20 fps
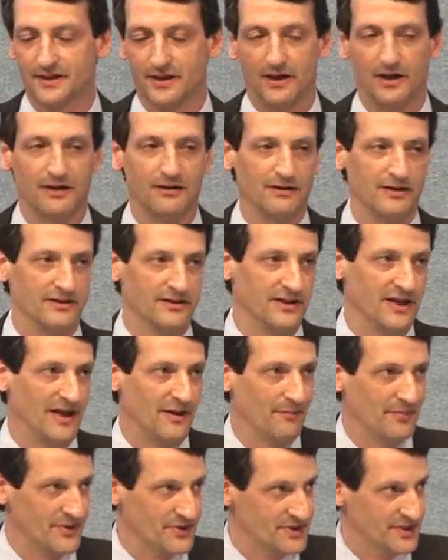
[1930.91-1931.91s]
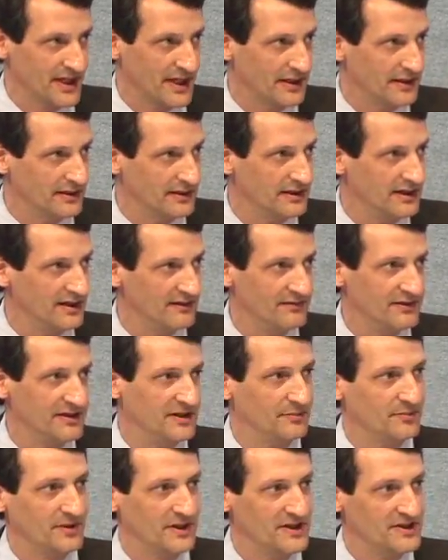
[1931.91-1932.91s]
110% of the
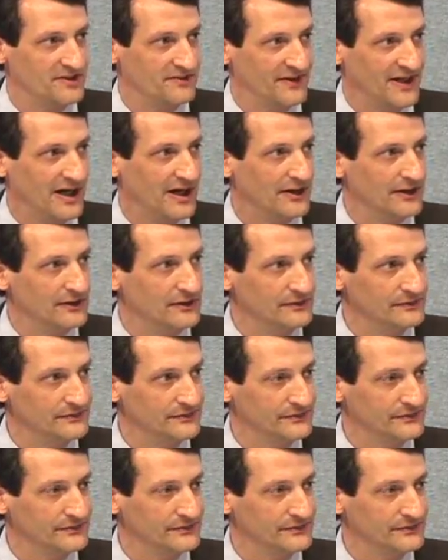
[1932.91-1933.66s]
appraised value.